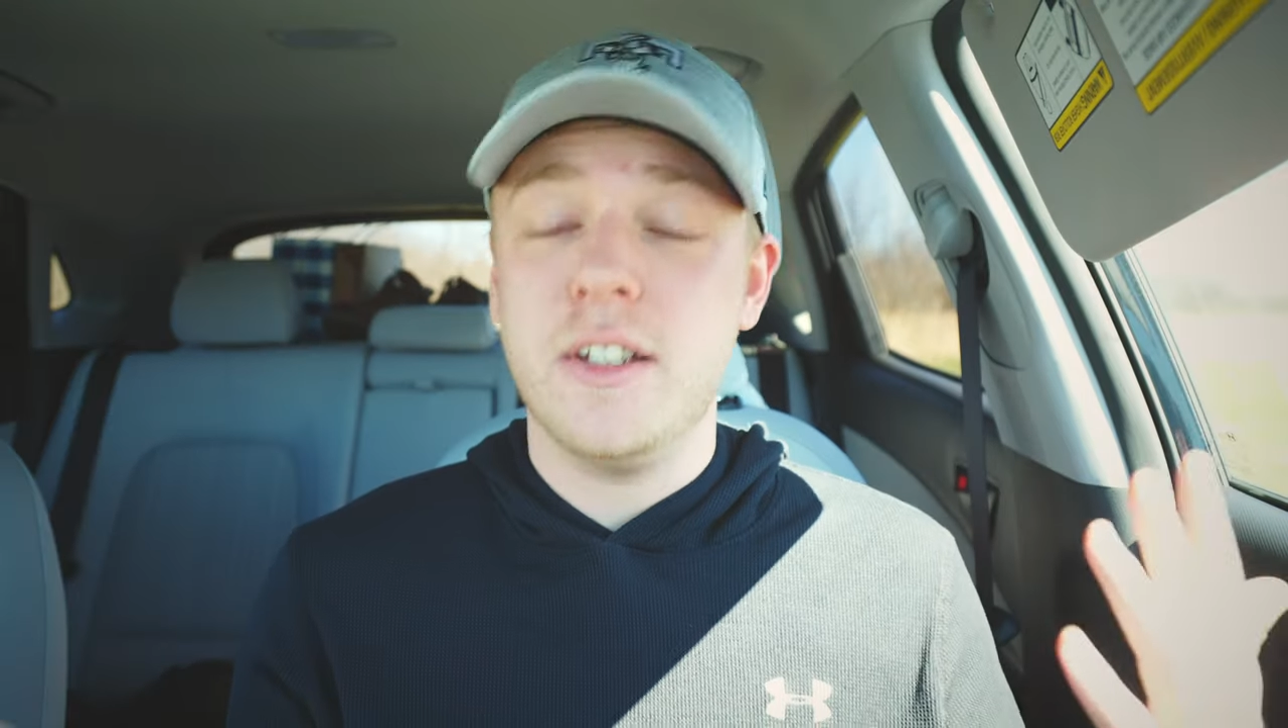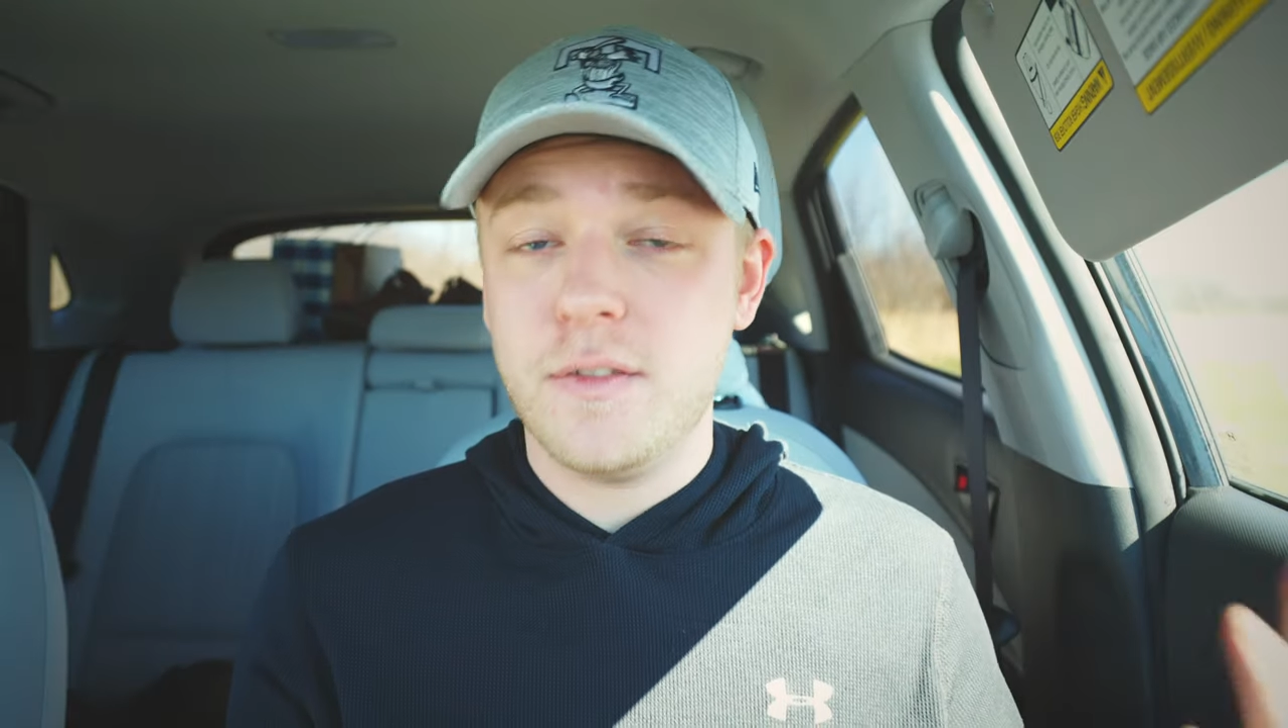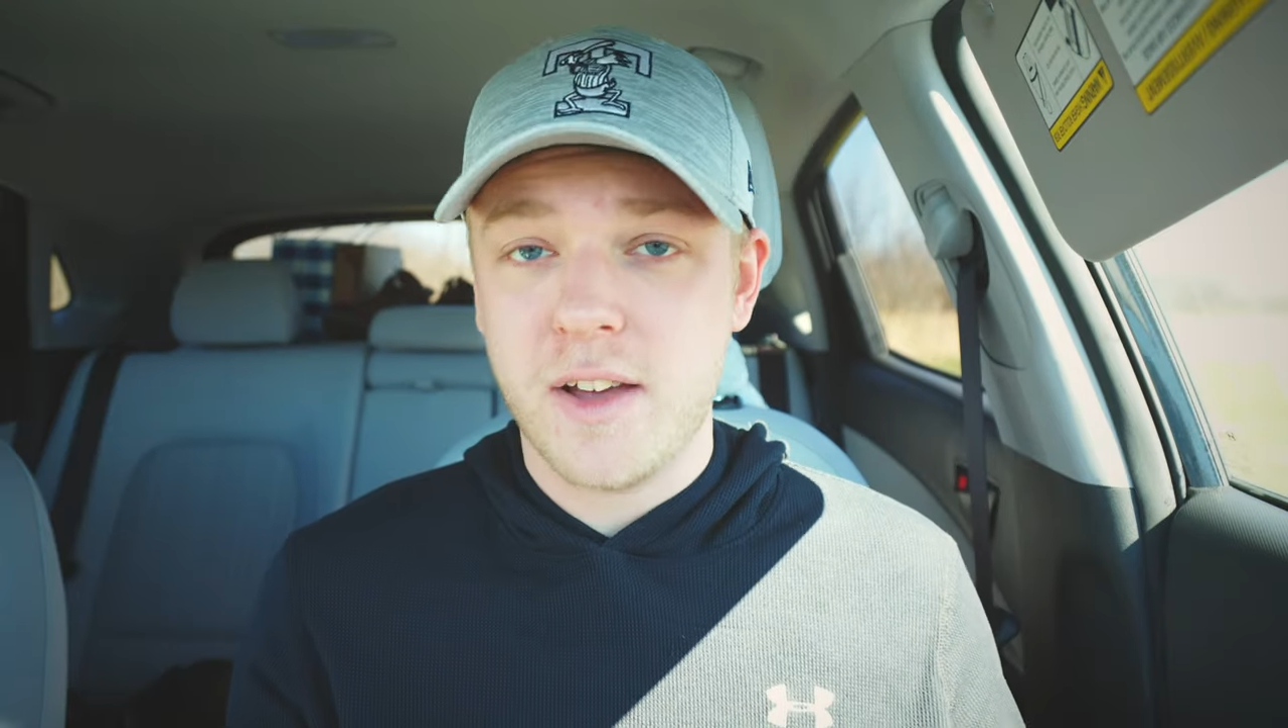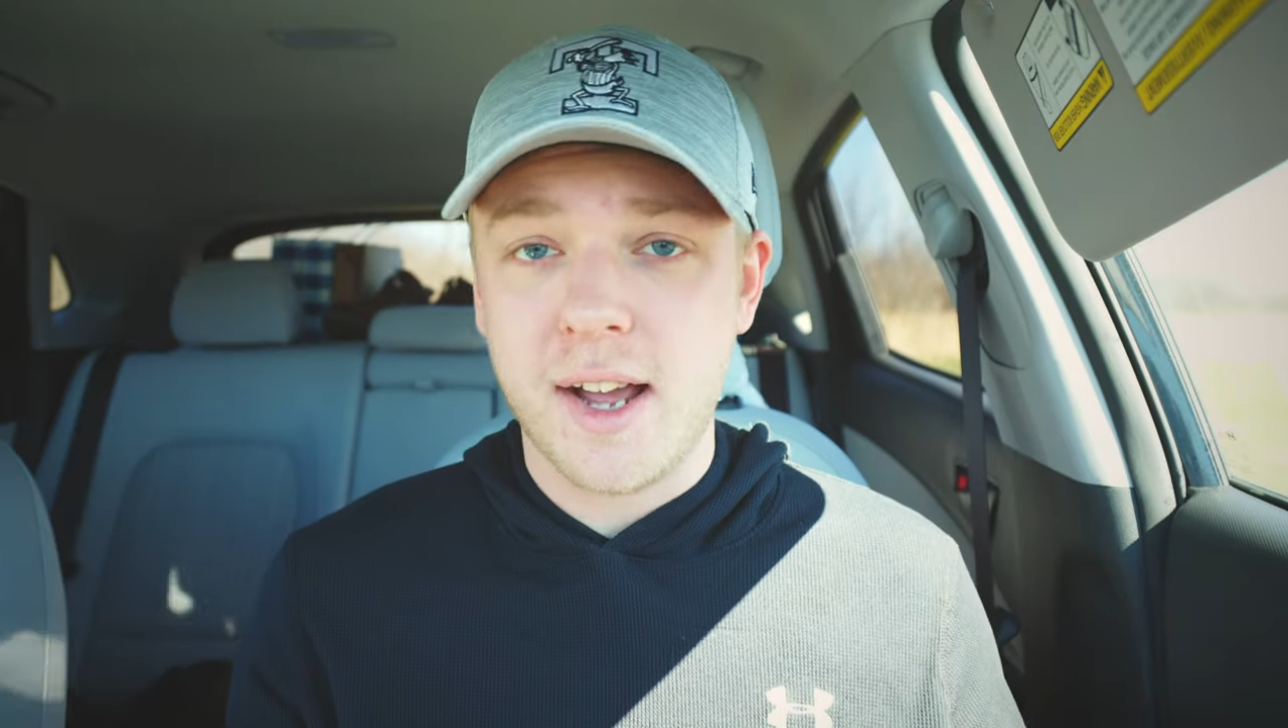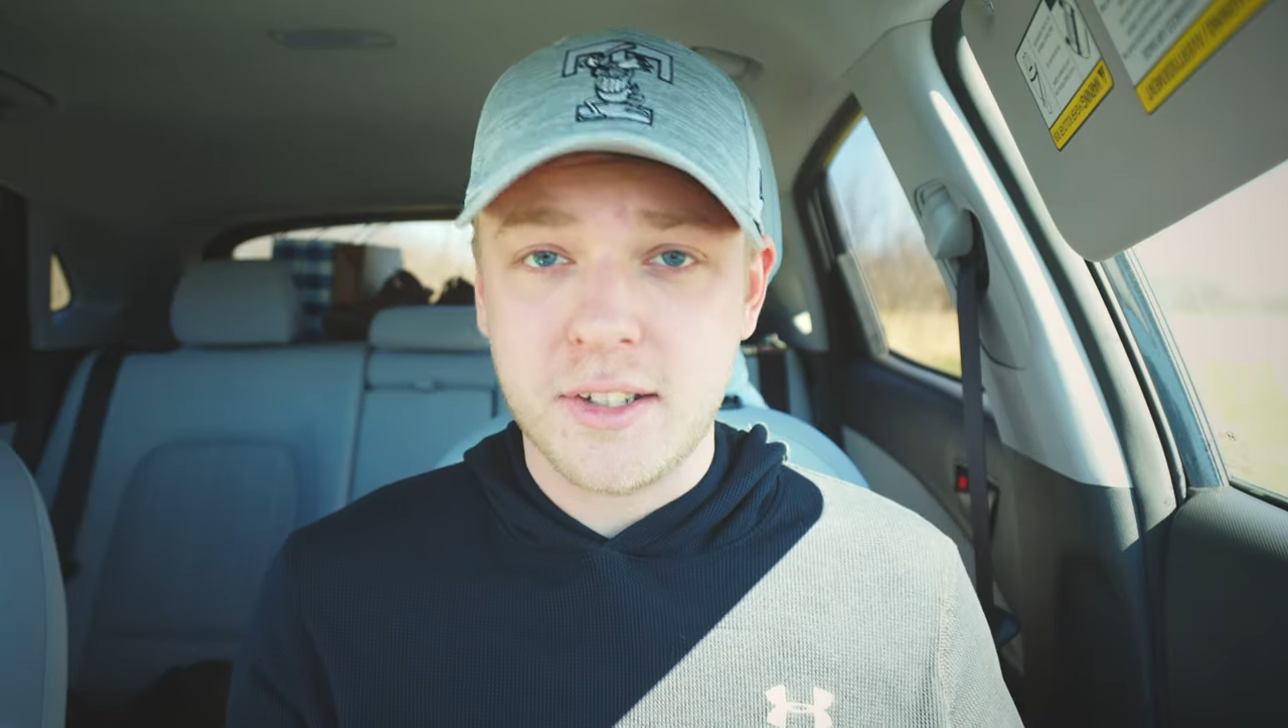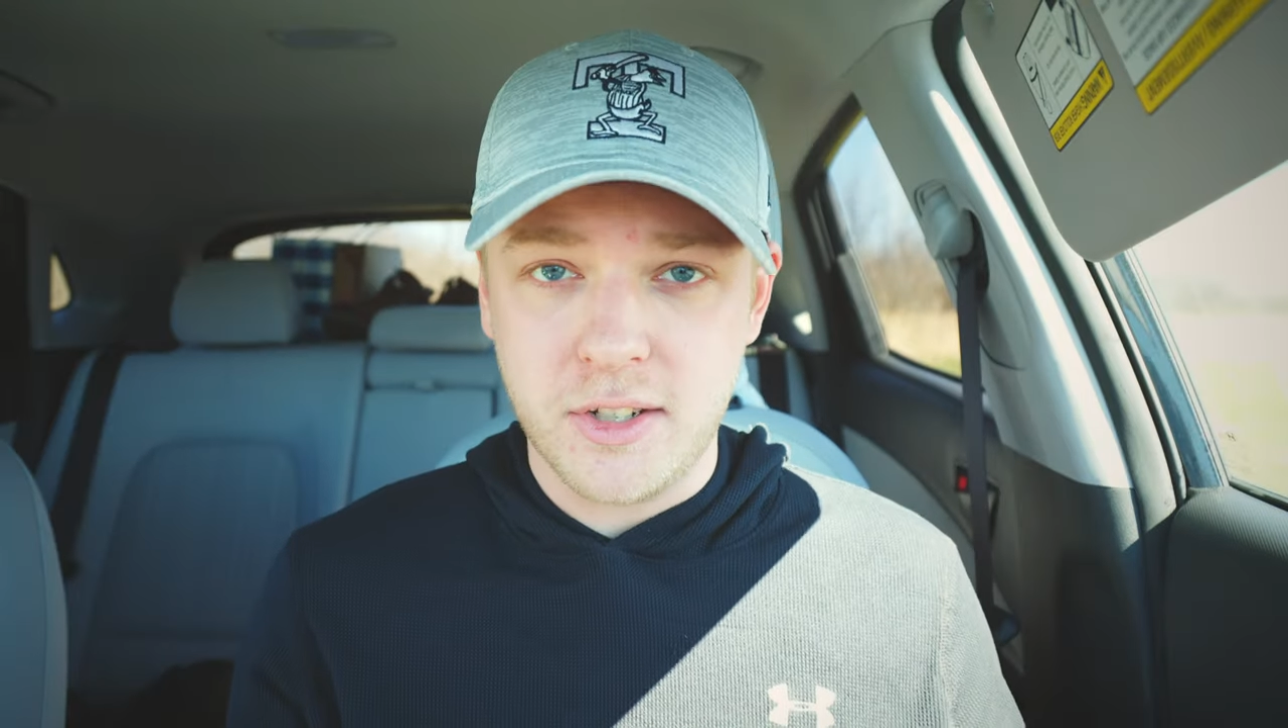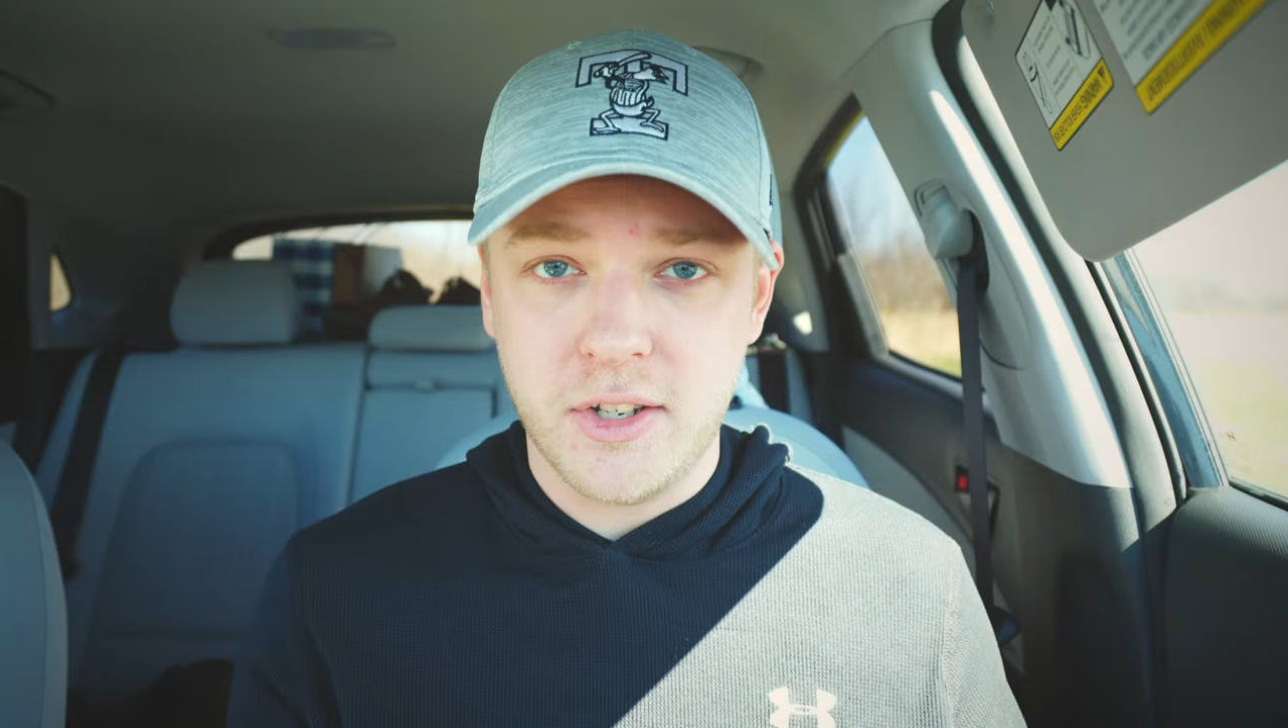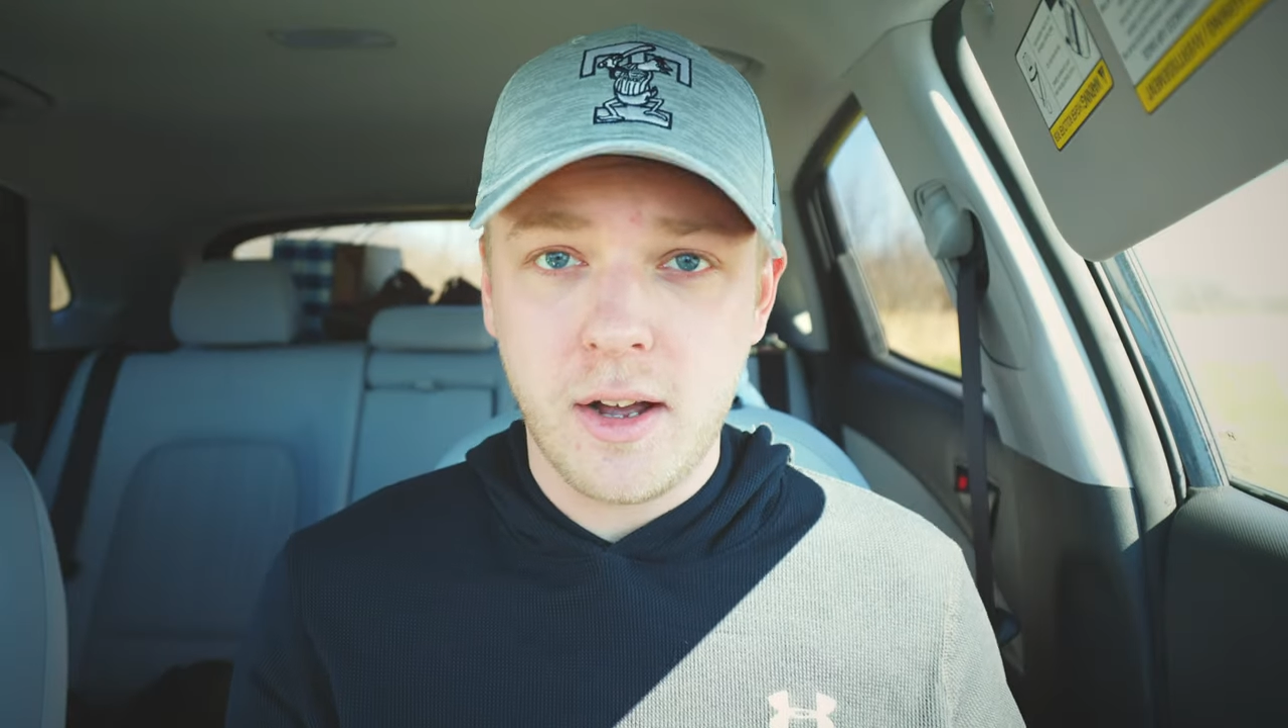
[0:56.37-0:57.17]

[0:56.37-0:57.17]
in fact,